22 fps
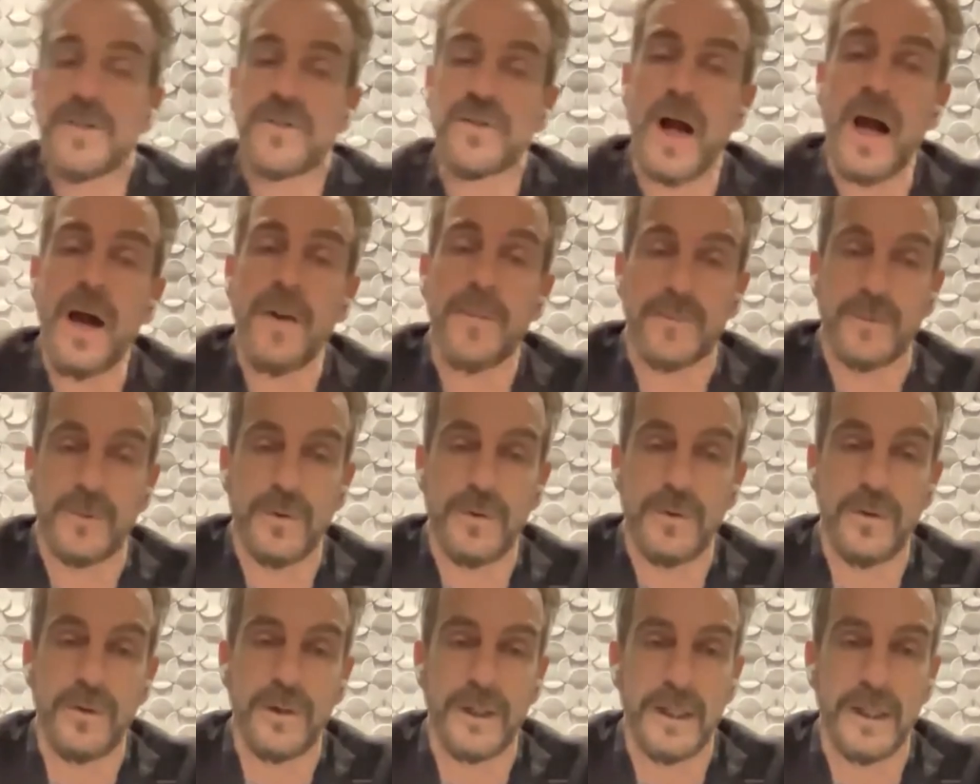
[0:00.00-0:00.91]
job, no,
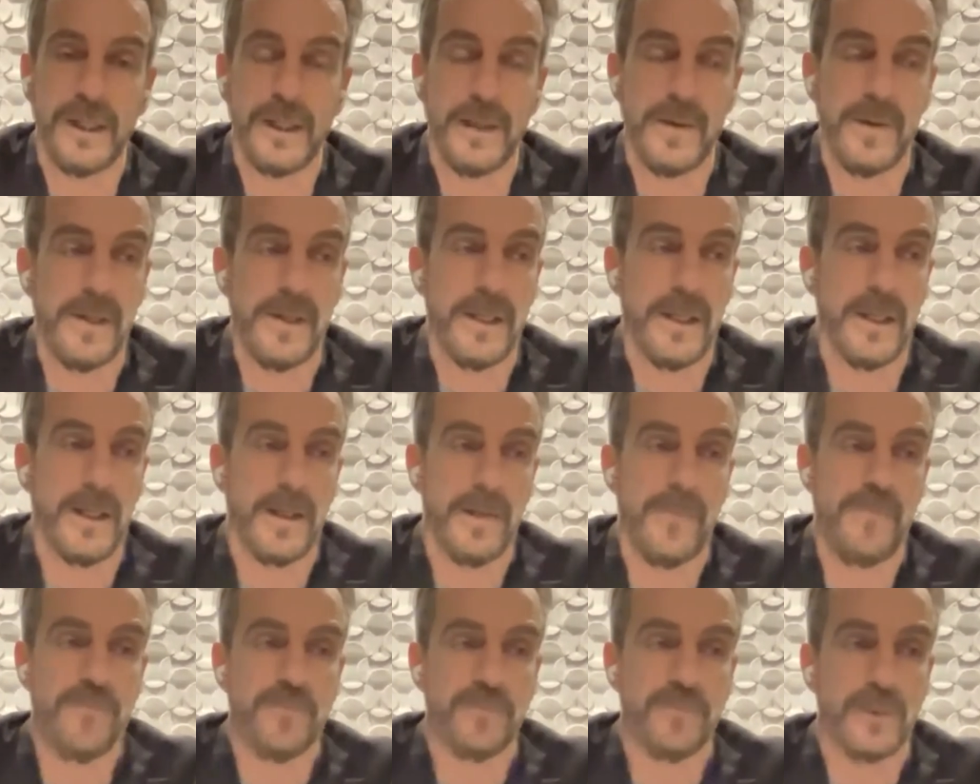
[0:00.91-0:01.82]
uh, um,
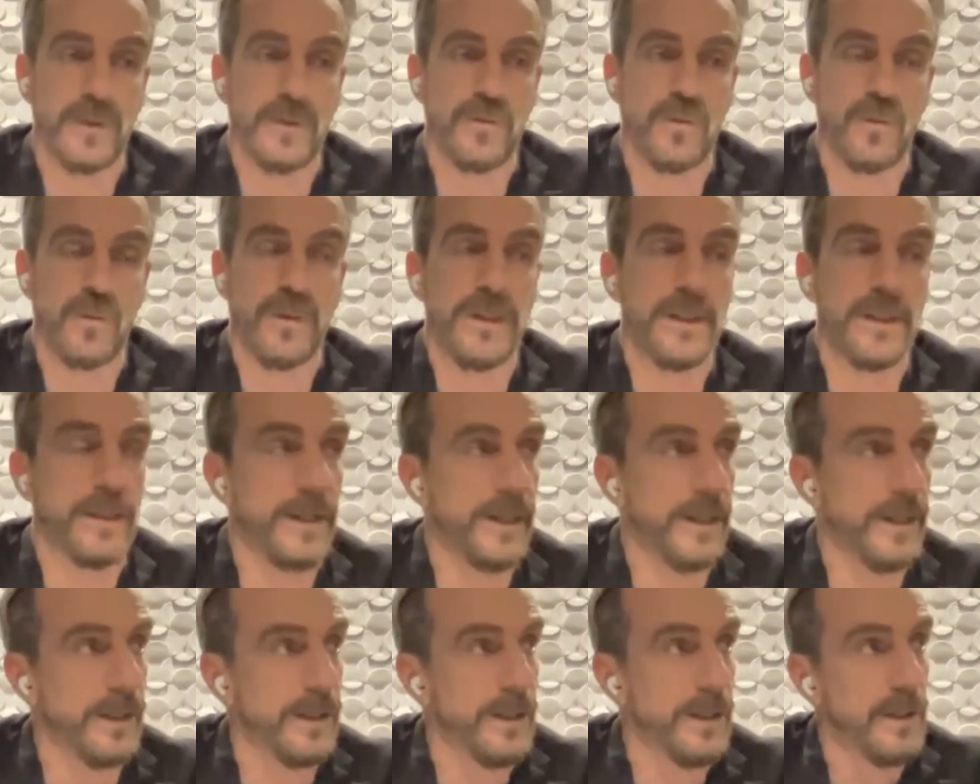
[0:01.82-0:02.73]
doing their,
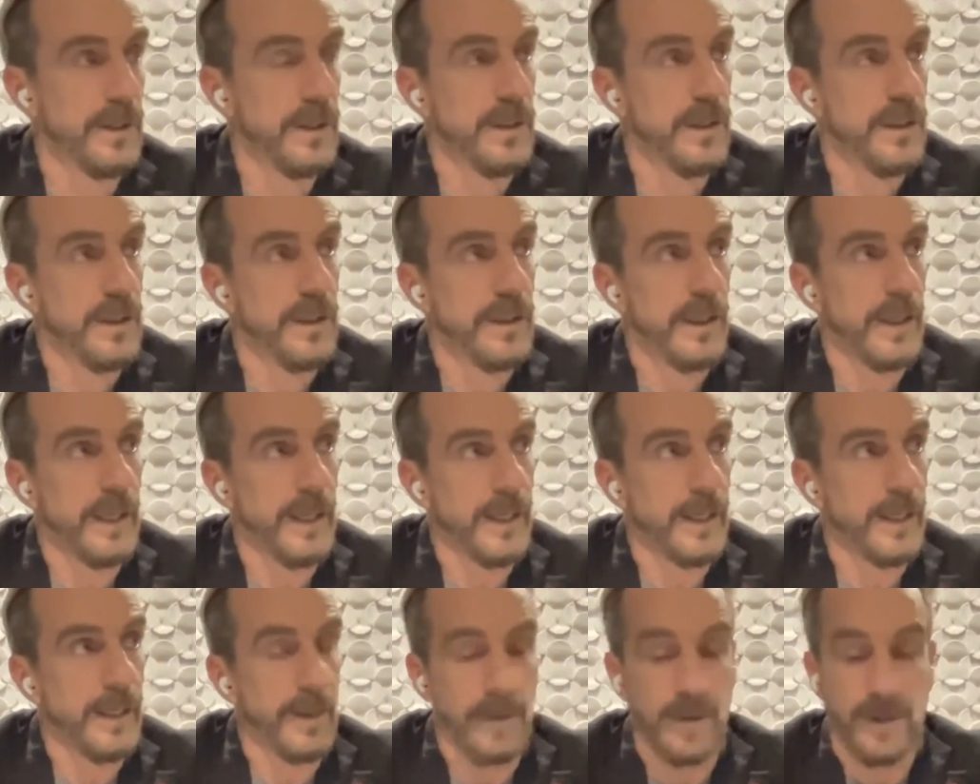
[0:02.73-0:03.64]

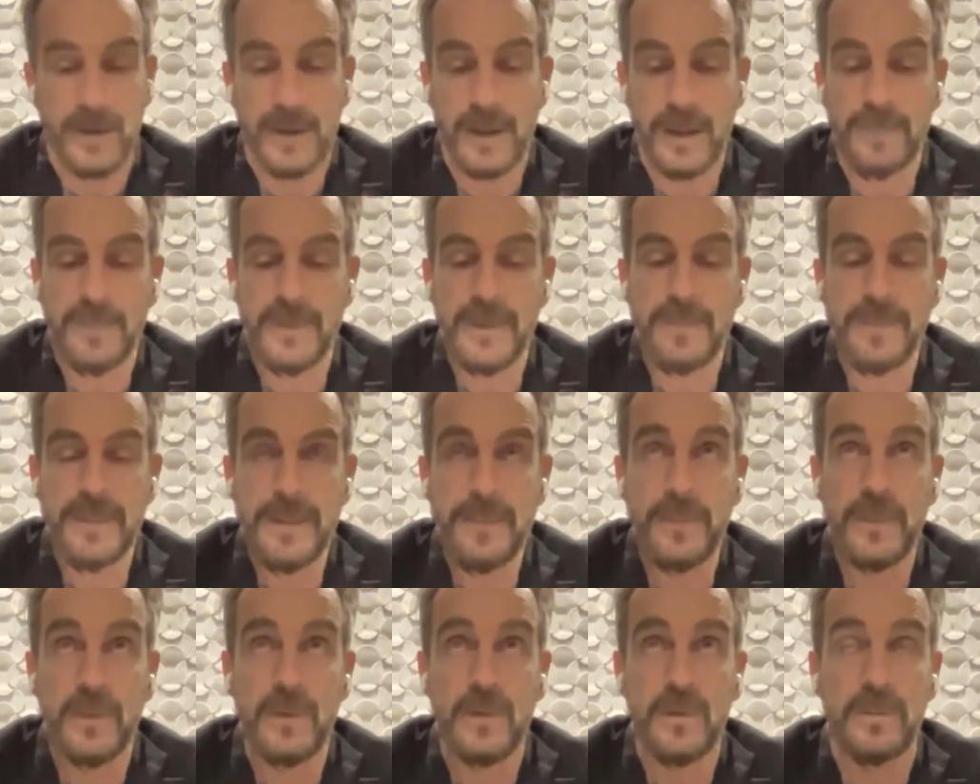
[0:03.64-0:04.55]
uh, helping
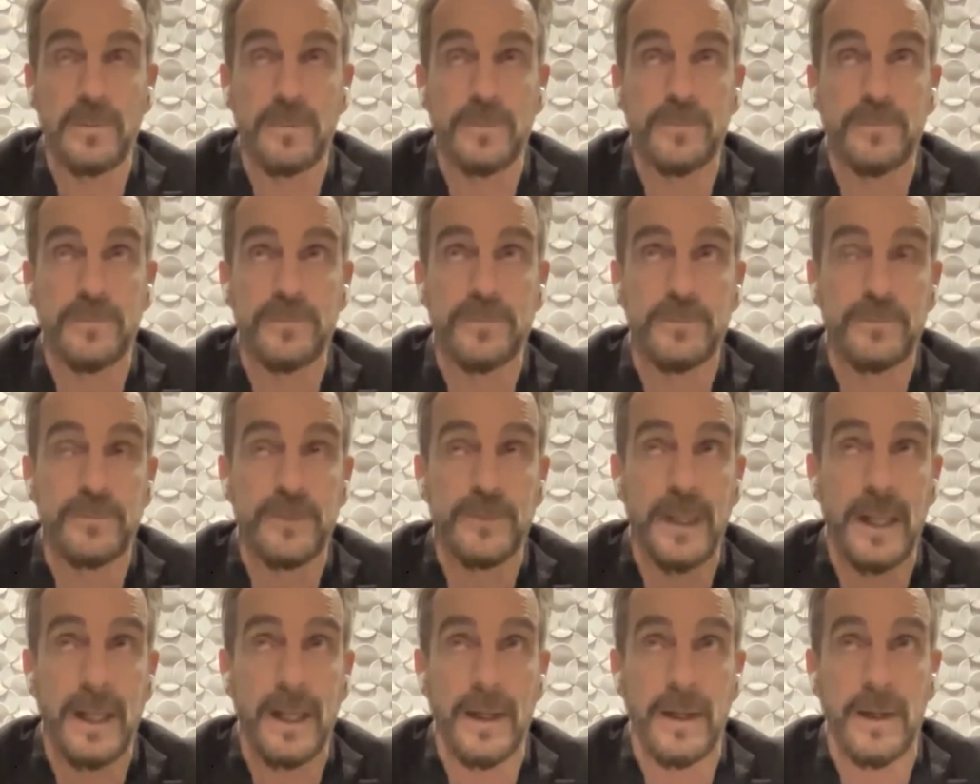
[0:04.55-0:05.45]
people
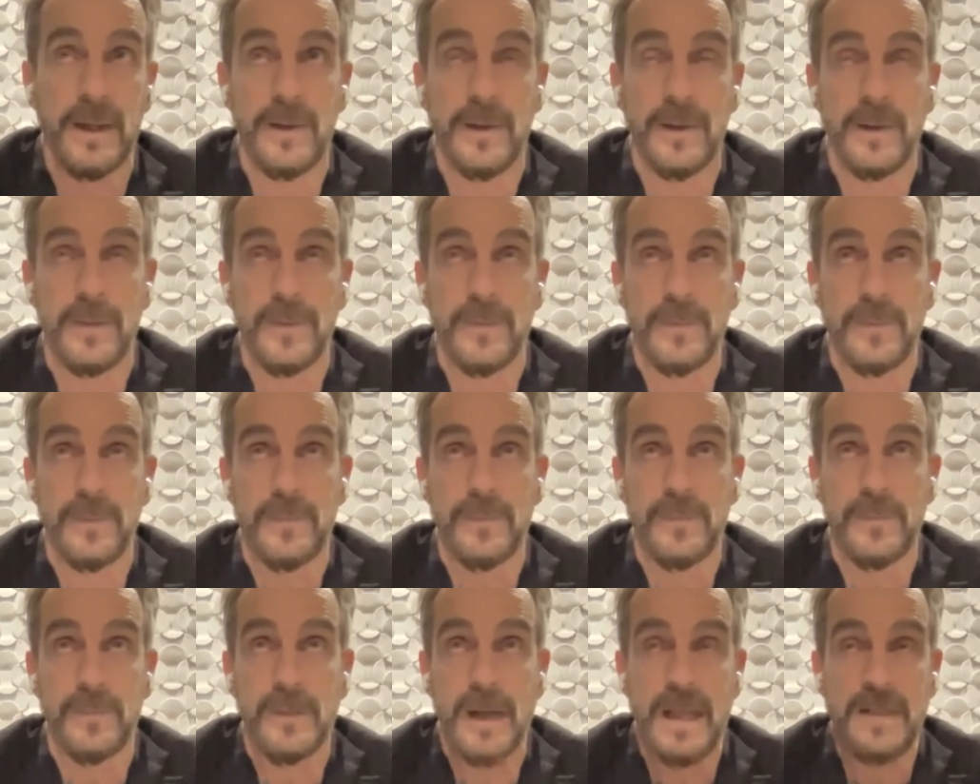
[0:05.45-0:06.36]
uh,
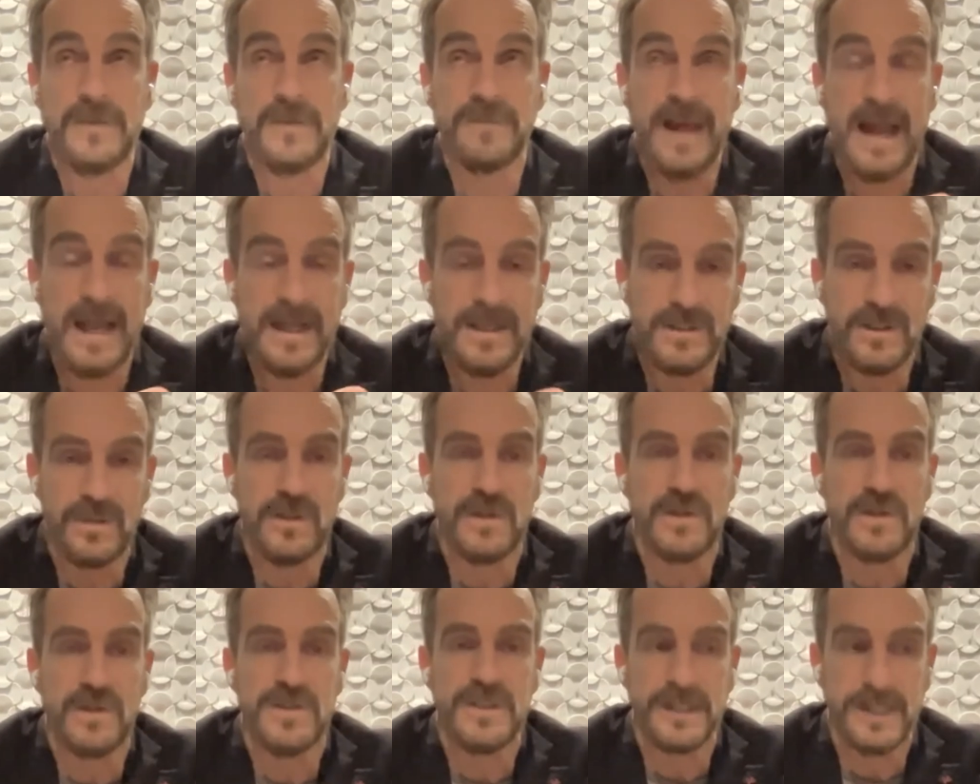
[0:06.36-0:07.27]
advance on their
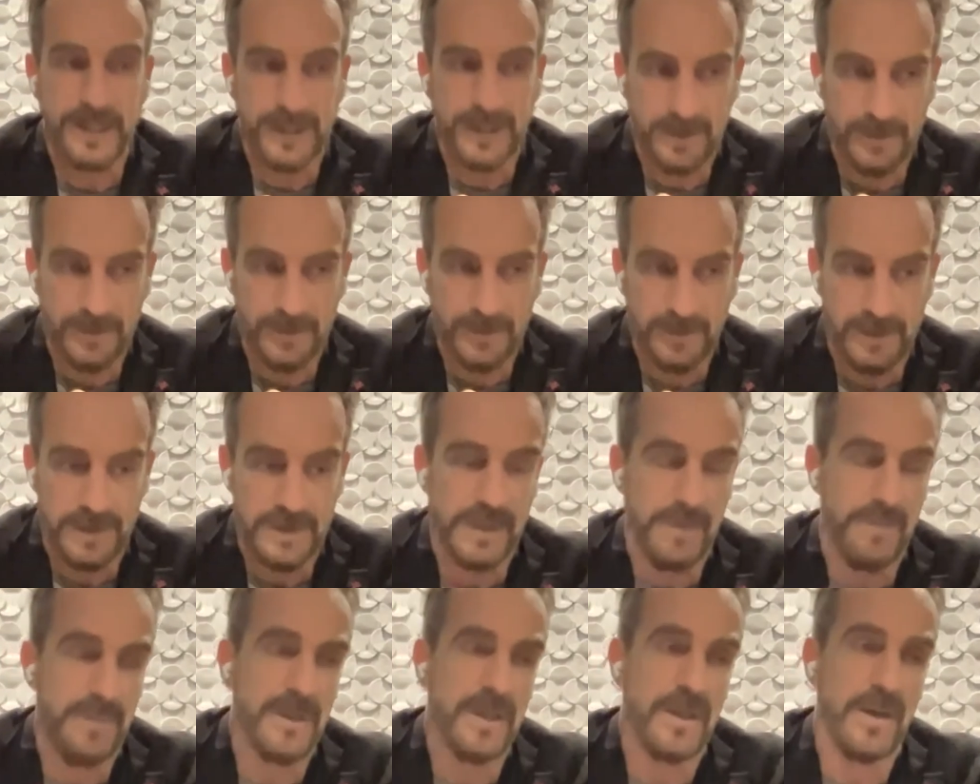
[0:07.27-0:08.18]
skills and
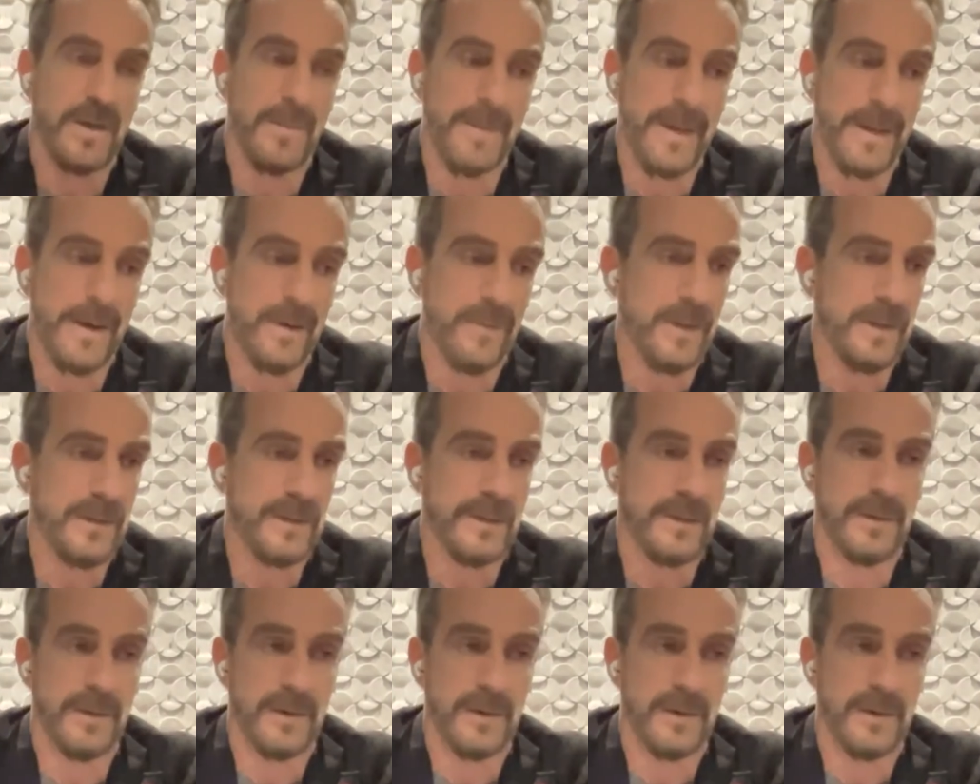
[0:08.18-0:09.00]
become better at the